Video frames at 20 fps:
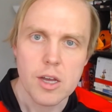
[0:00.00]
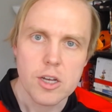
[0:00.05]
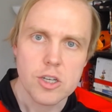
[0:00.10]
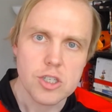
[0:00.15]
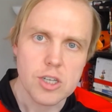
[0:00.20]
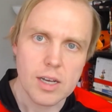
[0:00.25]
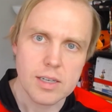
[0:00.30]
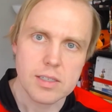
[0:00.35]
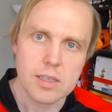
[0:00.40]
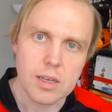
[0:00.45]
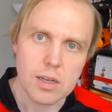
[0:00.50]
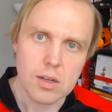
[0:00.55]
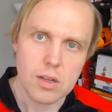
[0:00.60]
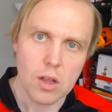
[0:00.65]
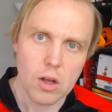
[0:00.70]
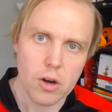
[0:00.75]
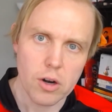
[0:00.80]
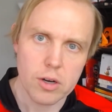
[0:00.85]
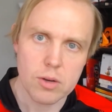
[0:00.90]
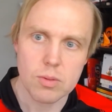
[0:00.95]
Jesse
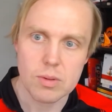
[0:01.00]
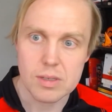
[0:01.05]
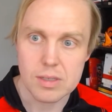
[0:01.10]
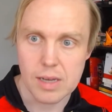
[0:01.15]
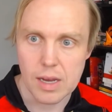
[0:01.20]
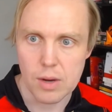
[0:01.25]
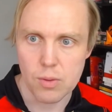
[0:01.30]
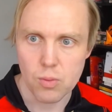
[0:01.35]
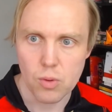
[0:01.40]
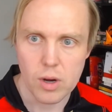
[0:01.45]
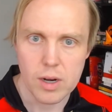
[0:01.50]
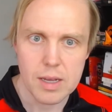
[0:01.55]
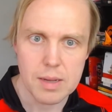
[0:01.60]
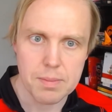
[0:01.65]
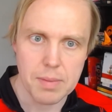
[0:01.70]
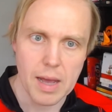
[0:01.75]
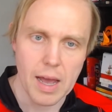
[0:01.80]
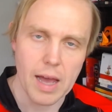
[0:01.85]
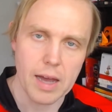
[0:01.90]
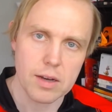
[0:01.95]
Clark was a running
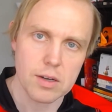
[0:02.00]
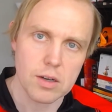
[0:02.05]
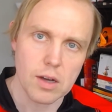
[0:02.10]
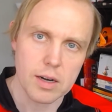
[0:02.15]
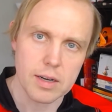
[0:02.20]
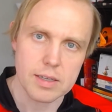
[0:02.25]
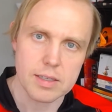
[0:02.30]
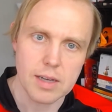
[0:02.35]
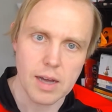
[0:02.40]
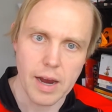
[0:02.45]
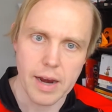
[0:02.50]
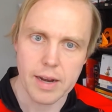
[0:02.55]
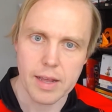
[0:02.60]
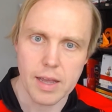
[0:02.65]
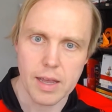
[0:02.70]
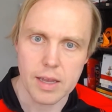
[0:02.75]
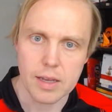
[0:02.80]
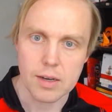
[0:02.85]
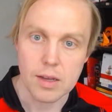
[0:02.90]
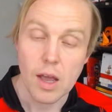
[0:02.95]
back, not a tight
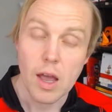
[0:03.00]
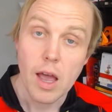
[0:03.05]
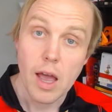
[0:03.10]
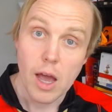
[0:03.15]
end.